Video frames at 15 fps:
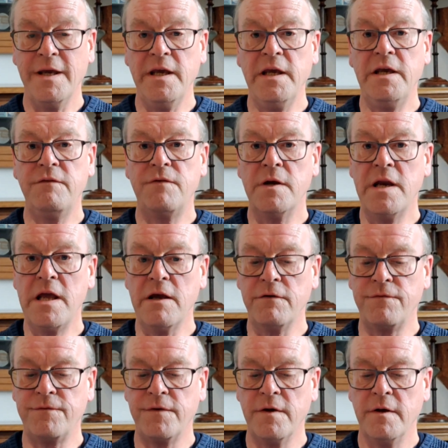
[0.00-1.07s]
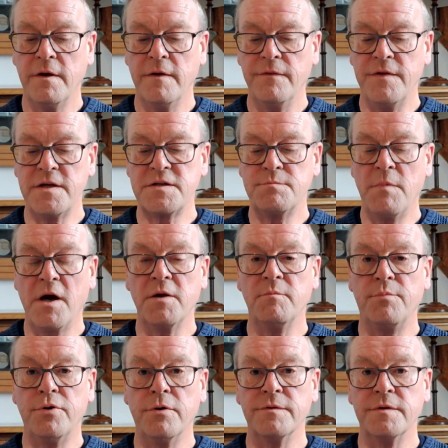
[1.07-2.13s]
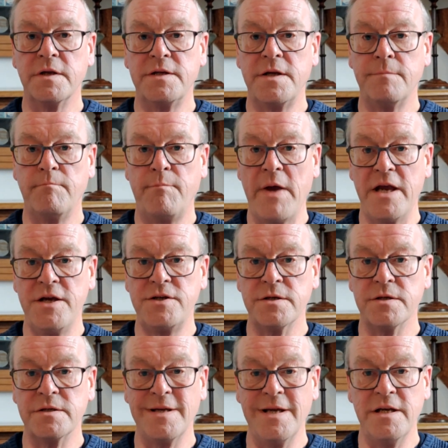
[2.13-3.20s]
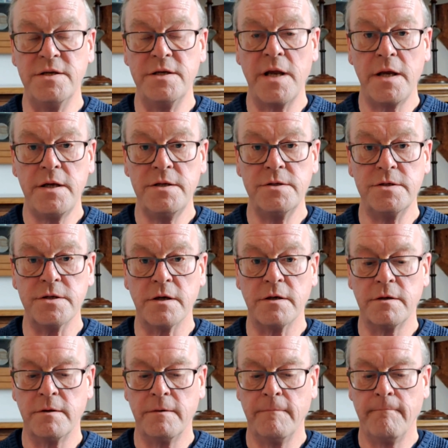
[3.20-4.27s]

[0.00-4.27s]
even if this might put the patient in danger?